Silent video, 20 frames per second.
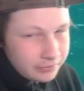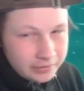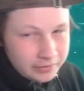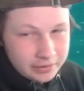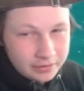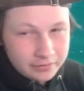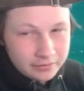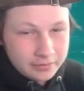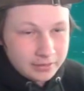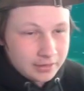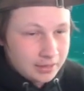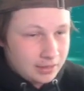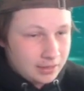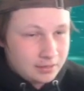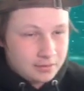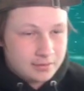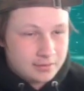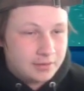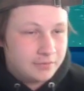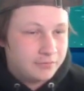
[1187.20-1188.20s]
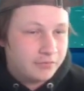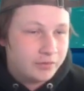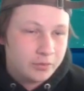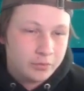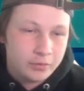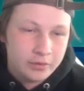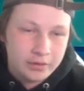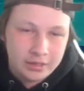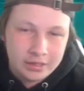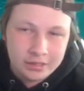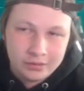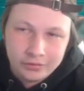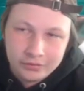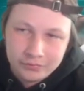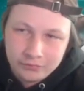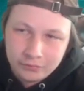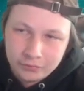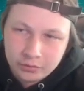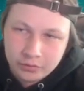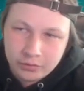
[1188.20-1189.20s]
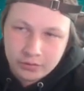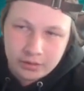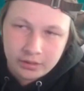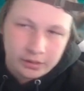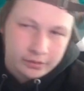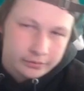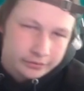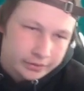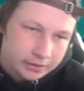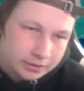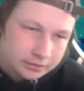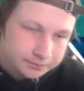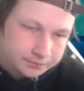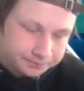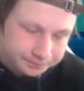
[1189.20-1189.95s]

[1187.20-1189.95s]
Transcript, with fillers: at the end of the day, because Seed Flare wouldn't have killed even with the crit, I don't think.